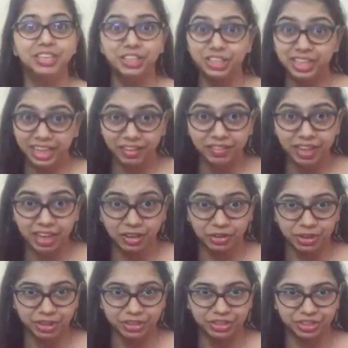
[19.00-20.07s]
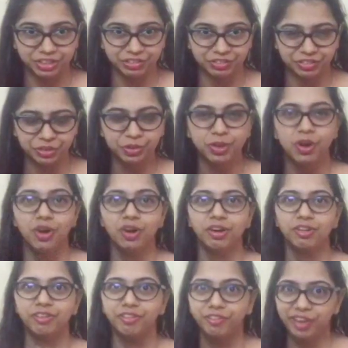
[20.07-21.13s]
Today we are going to review
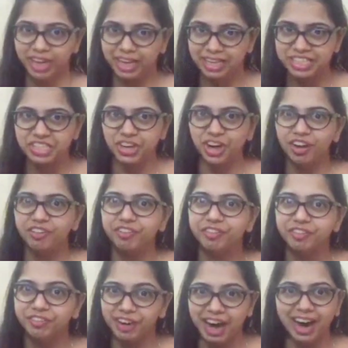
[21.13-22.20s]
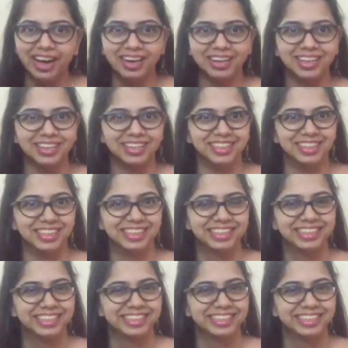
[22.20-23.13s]
Wings of Fire.